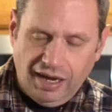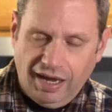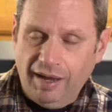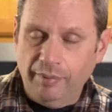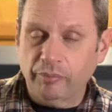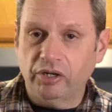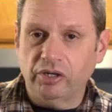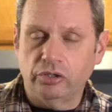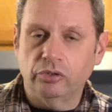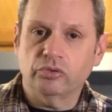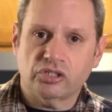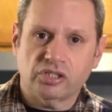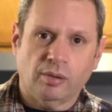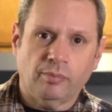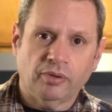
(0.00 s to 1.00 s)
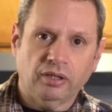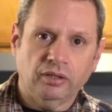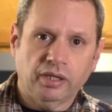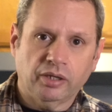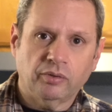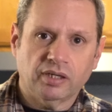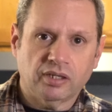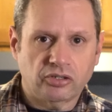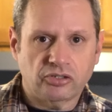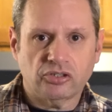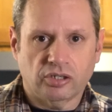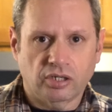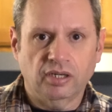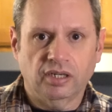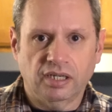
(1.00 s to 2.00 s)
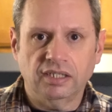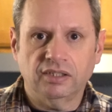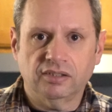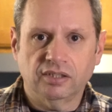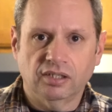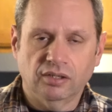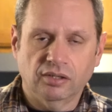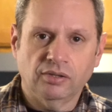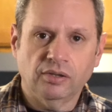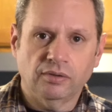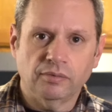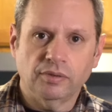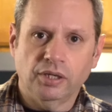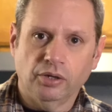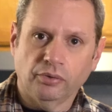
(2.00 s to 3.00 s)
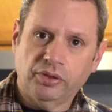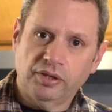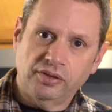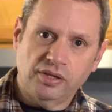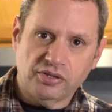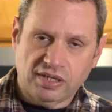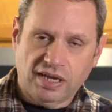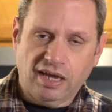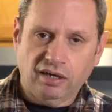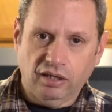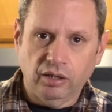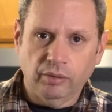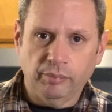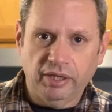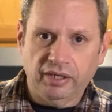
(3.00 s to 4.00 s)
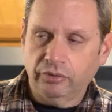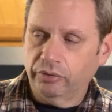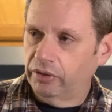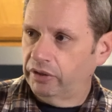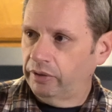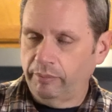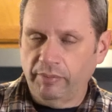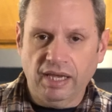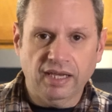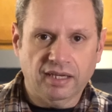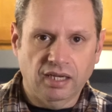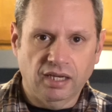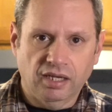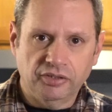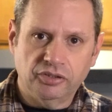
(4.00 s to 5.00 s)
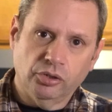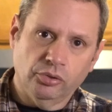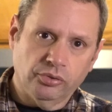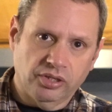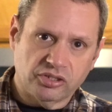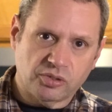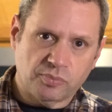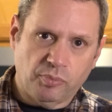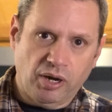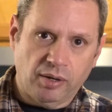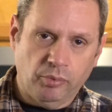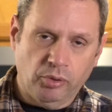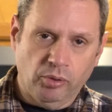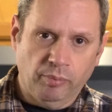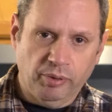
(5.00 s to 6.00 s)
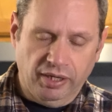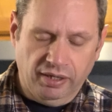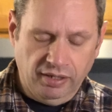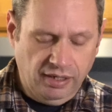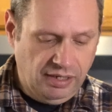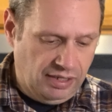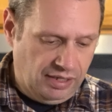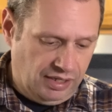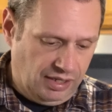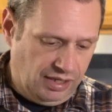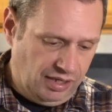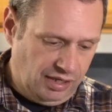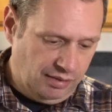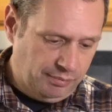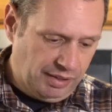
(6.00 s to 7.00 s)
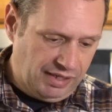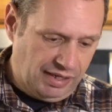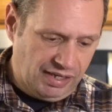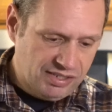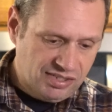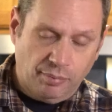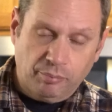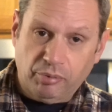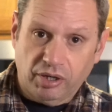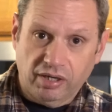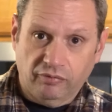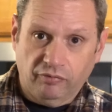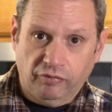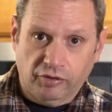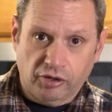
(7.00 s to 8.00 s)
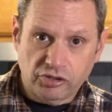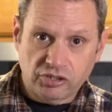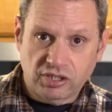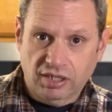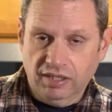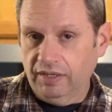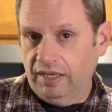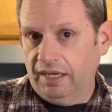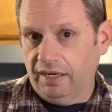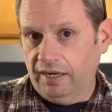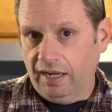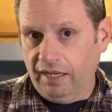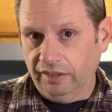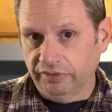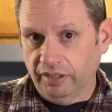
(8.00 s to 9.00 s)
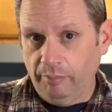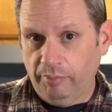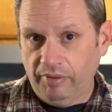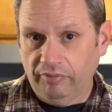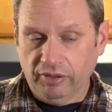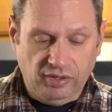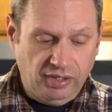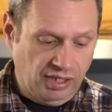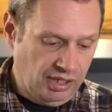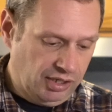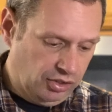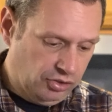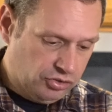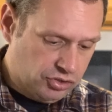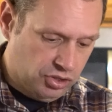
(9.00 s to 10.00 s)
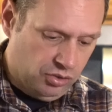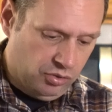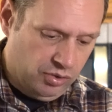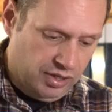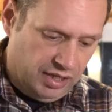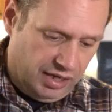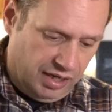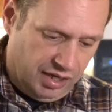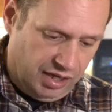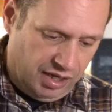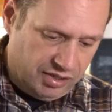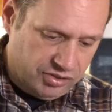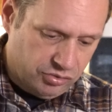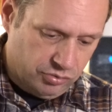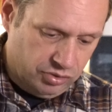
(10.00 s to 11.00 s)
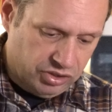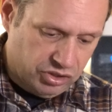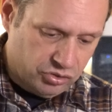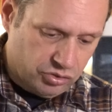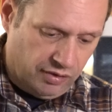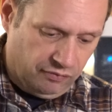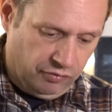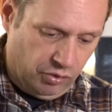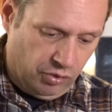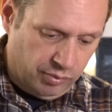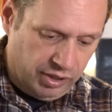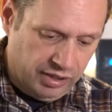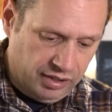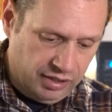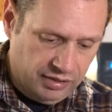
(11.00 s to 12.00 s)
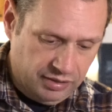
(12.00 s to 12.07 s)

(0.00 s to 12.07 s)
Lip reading: I'm gonna use some of the liquid because you're gonna need to, thin this out a little bit in order to make a dough that's spreadable, but I separate it first and then I'll dump everything in here. So it's really straightforward.